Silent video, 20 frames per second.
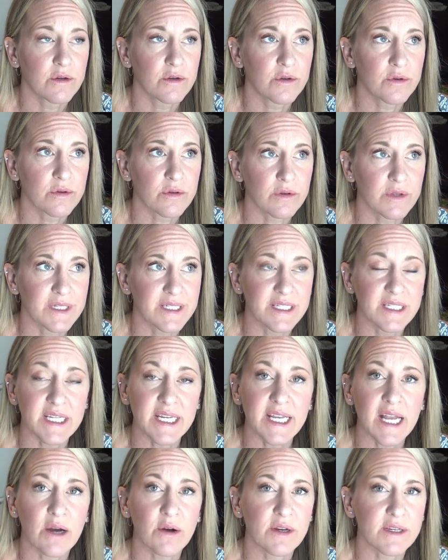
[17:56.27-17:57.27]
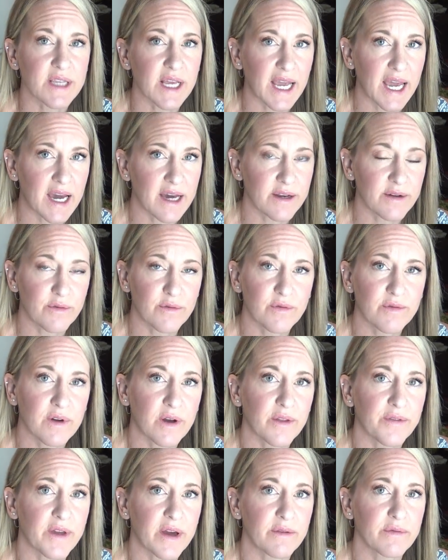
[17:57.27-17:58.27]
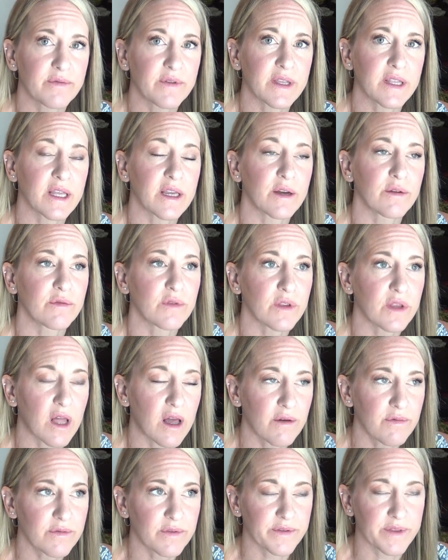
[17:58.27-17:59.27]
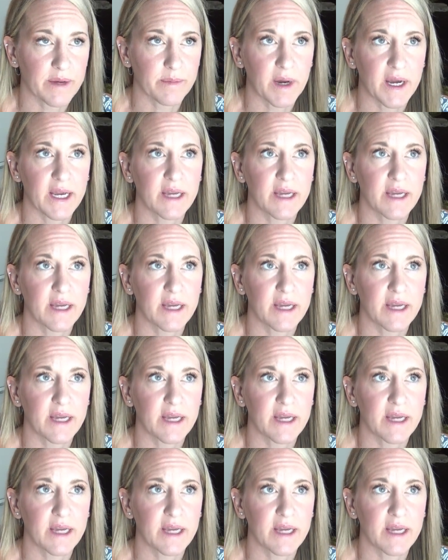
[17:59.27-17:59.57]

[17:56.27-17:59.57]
truly see now, because I hadn't felt that feeling of love for them.